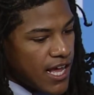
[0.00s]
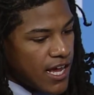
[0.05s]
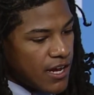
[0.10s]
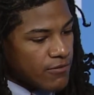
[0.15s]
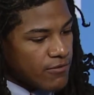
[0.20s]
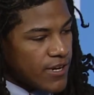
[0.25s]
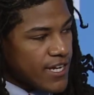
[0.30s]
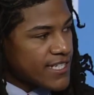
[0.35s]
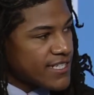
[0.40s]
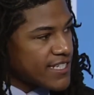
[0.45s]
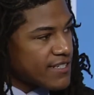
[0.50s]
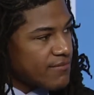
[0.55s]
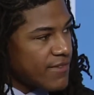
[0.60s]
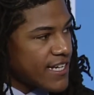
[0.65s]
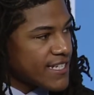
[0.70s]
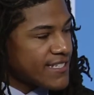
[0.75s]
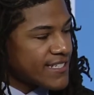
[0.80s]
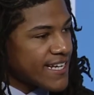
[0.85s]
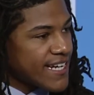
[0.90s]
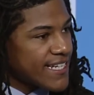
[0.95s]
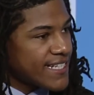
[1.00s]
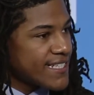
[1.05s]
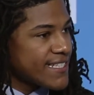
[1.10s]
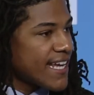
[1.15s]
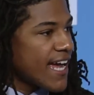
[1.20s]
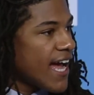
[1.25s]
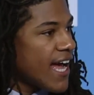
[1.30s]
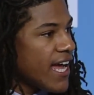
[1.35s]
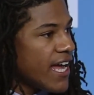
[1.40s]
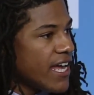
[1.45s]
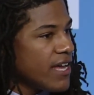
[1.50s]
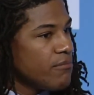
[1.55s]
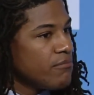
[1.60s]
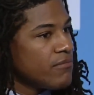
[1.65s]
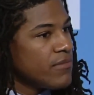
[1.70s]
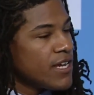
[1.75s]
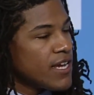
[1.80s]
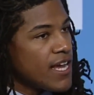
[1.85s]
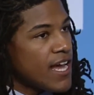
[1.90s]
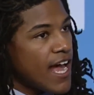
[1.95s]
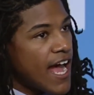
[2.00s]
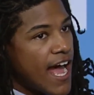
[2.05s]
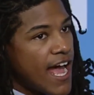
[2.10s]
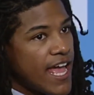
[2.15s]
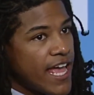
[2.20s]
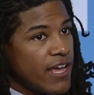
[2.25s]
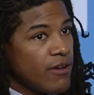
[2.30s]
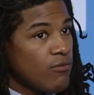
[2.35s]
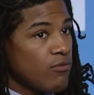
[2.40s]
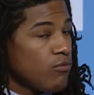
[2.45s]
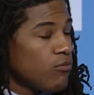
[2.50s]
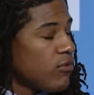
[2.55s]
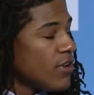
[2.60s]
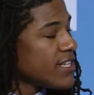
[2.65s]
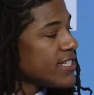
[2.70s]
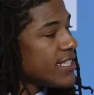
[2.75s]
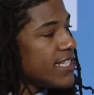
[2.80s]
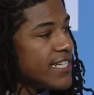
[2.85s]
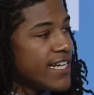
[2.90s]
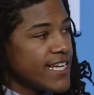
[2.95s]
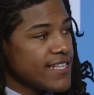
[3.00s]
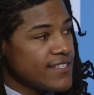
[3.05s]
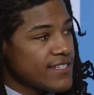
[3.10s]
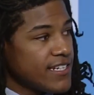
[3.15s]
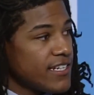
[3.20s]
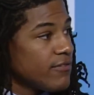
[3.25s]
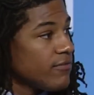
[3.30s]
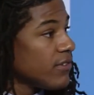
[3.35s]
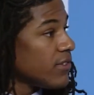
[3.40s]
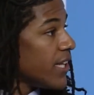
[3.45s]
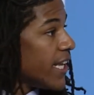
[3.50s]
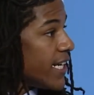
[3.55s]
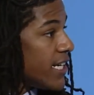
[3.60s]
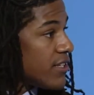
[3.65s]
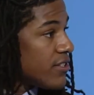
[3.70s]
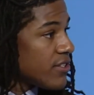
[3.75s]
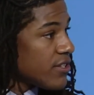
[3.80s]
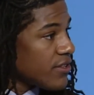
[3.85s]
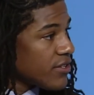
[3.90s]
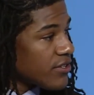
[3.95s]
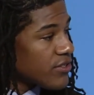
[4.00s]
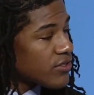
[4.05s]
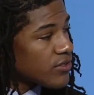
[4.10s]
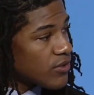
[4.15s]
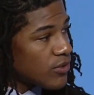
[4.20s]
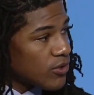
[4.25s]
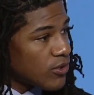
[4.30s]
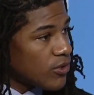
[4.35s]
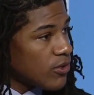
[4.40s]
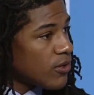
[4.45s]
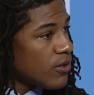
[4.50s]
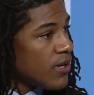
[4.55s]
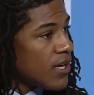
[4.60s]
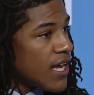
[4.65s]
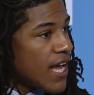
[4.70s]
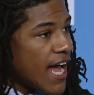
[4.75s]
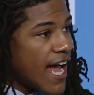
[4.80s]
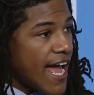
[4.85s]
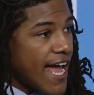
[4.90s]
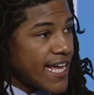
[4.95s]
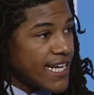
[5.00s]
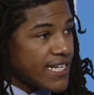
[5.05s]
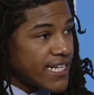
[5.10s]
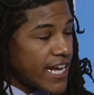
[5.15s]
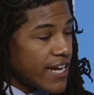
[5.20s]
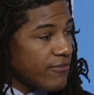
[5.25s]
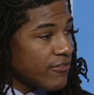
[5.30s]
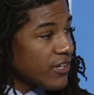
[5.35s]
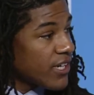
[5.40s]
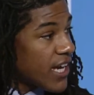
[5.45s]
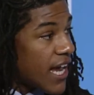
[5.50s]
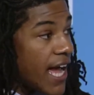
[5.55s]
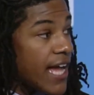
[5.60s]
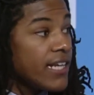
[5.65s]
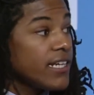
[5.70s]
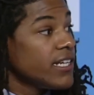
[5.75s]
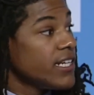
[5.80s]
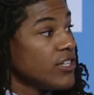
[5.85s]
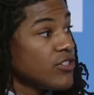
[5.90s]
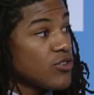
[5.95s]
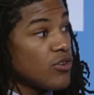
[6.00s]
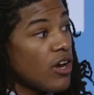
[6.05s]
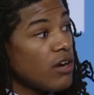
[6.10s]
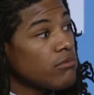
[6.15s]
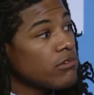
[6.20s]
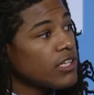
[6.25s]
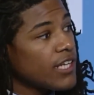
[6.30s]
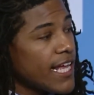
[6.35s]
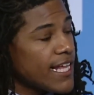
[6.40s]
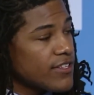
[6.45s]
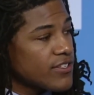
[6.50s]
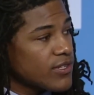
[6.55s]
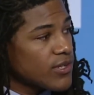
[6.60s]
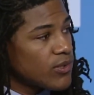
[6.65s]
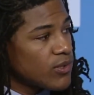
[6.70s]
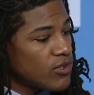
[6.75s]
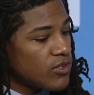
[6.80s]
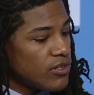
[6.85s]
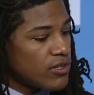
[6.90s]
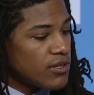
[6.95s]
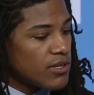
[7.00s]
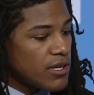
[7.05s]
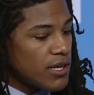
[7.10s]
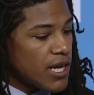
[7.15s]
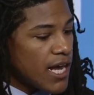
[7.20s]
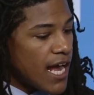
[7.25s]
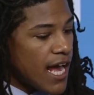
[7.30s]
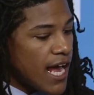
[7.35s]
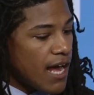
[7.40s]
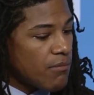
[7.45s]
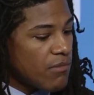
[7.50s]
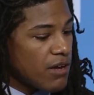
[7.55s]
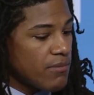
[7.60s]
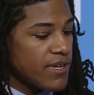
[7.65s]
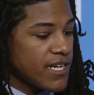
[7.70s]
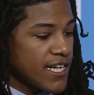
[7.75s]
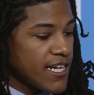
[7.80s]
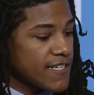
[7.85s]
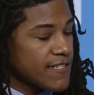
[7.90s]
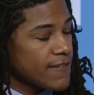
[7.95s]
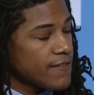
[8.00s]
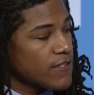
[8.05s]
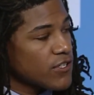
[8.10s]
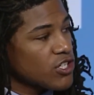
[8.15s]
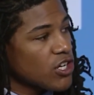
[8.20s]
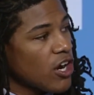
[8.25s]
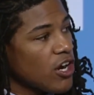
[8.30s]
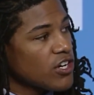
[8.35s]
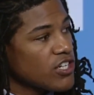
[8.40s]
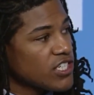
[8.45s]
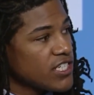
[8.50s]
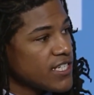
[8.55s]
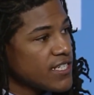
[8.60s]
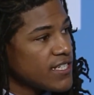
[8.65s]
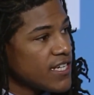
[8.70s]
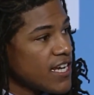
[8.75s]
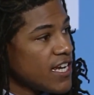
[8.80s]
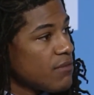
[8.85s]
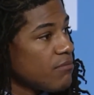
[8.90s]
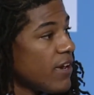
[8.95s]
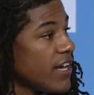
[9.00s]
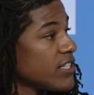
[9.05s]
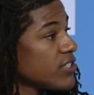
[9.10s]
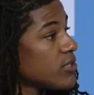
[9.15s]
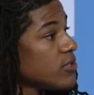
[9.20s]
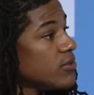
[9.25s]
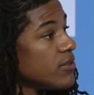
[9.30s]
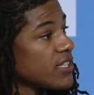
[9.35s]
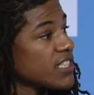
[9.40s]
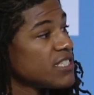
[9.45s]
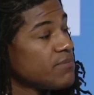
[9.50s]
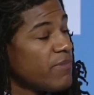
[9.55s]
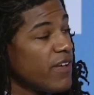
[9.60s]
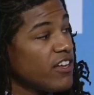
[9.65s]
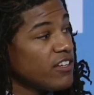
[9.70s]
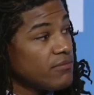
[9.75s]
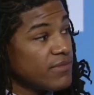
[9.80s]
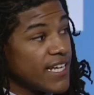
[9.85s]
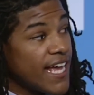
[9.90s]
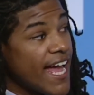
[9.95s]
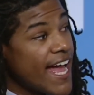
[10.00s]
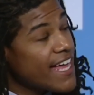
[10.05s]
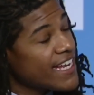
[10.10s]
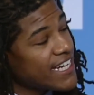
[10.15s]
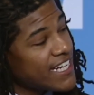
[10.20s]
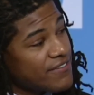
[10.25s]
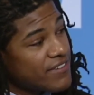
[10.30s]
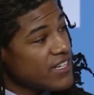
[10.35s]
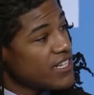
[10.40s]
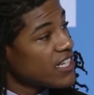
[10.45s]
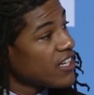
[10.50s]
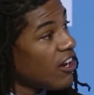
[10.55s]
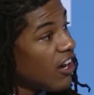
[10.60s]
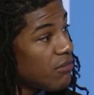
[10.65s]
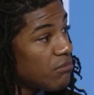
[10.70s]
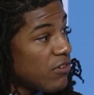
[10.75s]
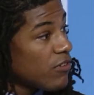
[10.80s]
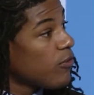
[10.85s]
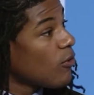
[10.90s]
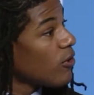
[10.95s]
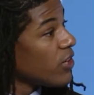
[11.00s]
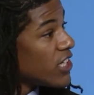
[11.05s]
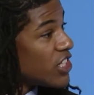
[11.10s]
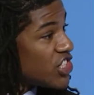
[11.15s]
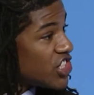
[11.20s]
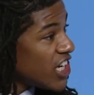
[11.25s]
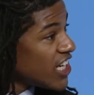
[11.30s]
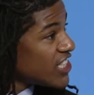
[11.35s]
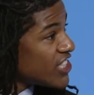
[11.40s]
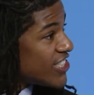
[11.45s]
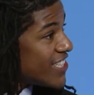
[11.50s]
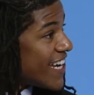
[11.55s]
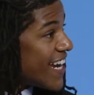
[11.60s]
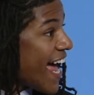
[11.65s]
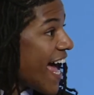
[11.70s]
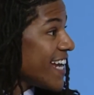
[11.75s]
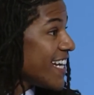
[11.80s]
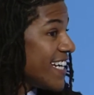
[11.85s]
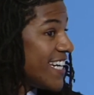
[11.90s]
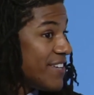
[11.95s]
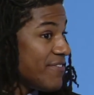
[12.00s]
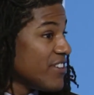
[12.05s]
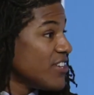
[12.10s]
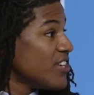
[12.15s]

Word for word: arrested my second time, it wasn't an incident related to the school. I had never gotten in trouble at school, uh, but because of the charges, my school expelled me. I hadn't even gone before a judge yet. I didn't even